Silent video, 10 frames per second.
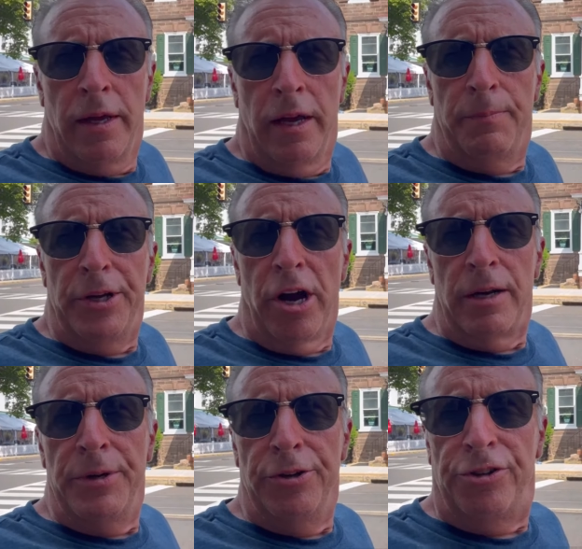And
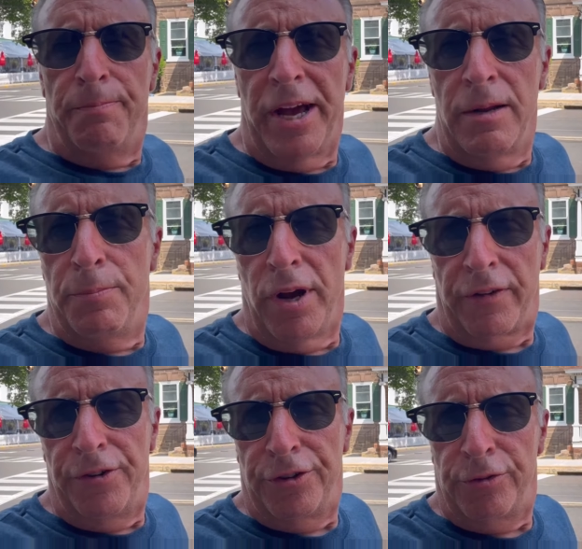behind me is the bed and
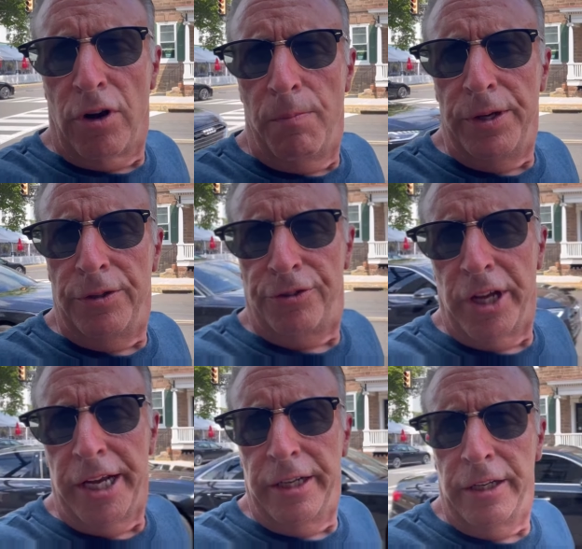breakfast where I'll be
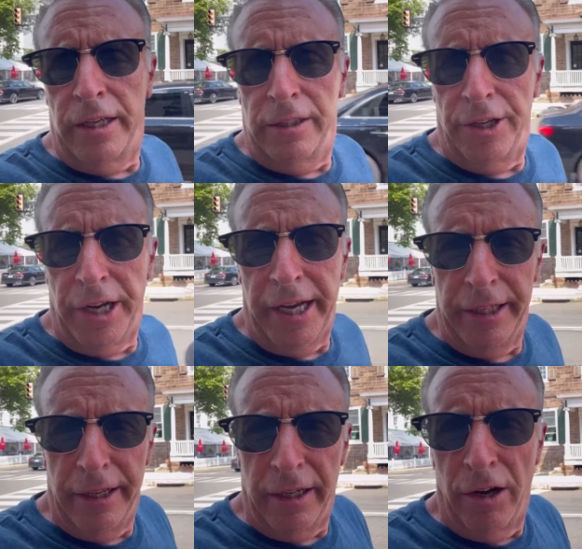staying tonight.
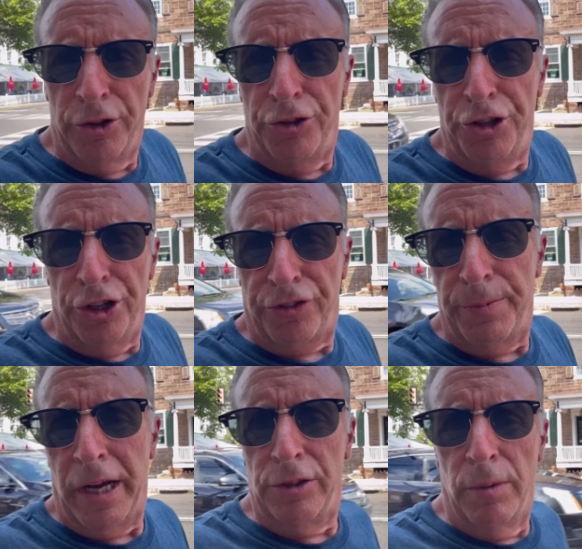And 100 years from
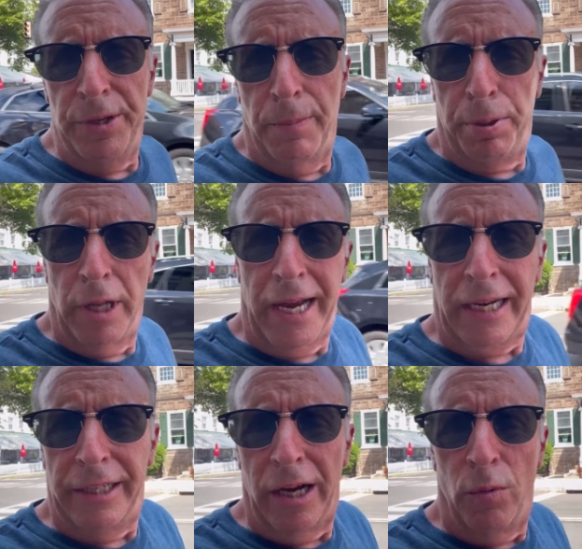now, there'll be a
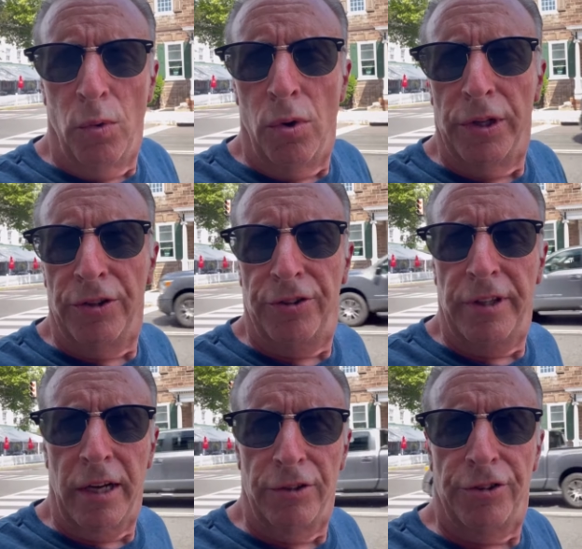plaque on that wall
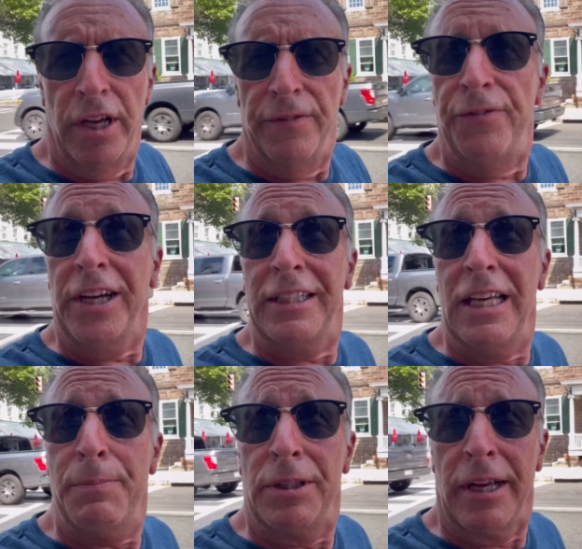that'll say, Vic
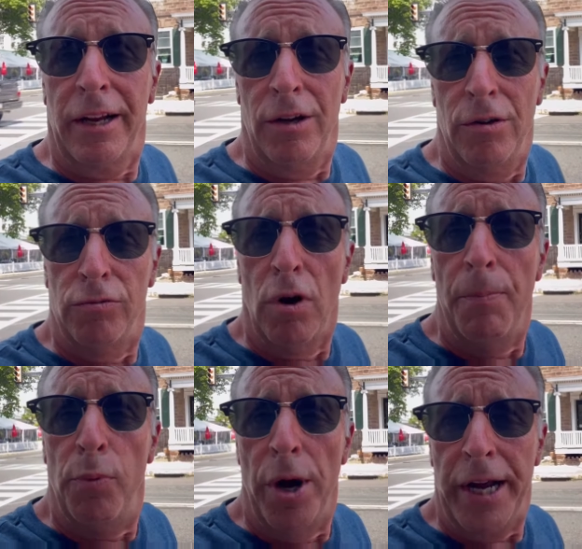Dibitetto
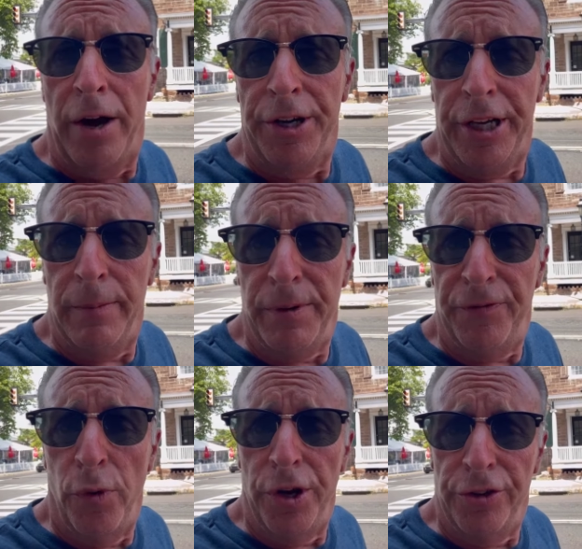rubbed one out here
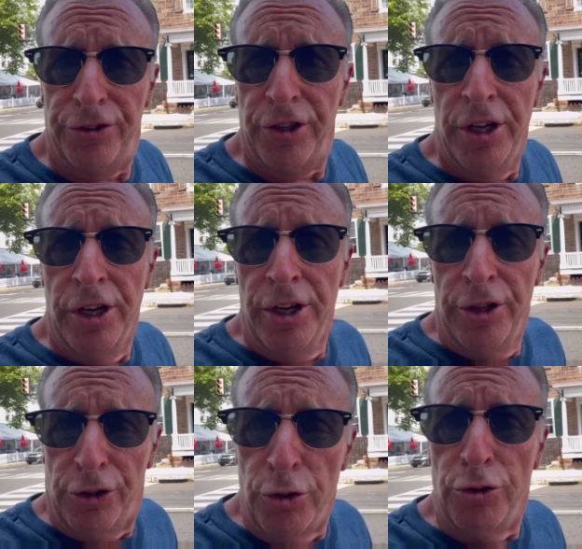before his
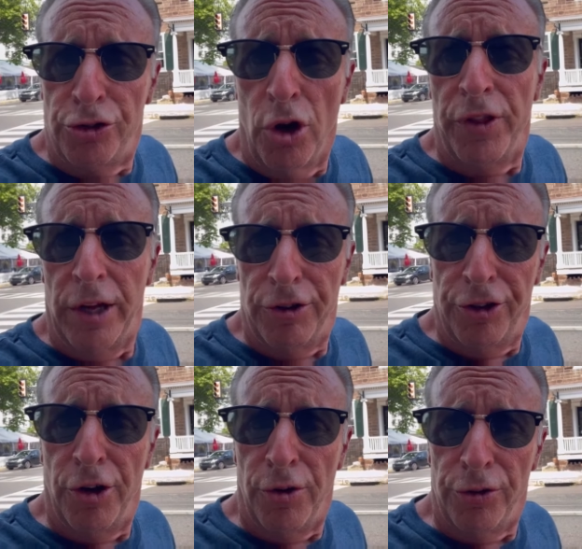2 sold-out
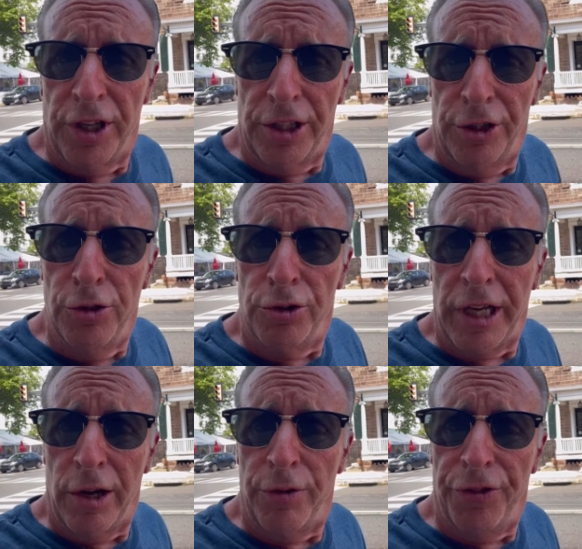shows at the
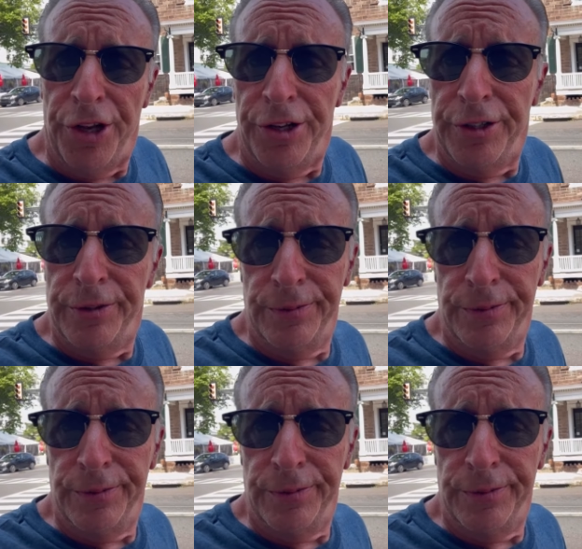Newtown Theater.